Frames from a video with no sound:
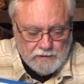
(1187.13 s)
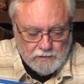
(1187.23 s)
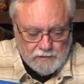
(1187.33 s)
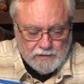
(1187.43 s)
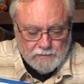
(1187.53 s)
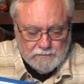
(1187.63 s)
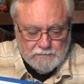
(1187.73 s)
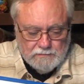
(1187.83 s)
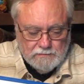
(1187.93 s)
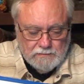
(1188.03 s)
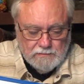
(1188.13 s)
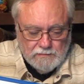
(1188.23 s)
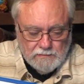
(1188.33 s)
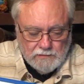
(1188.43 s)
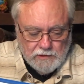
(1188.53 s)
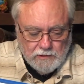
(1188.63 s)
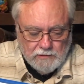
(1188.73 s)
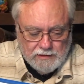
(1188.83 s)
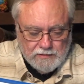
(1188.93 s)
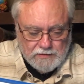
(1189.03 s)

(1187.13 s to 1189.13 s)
Here we go. Ready?